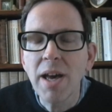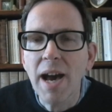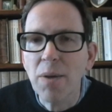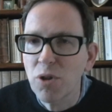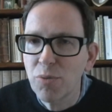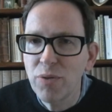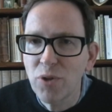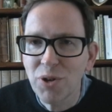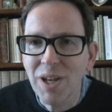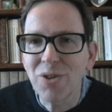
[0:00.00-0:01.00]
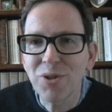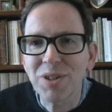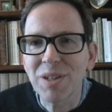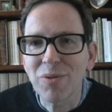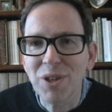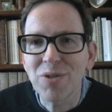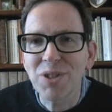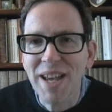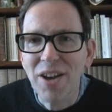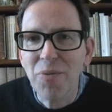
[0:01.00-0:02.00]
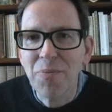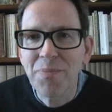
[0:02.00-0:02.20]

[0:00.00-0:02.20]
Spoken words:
And we'll move on and look at some of those now.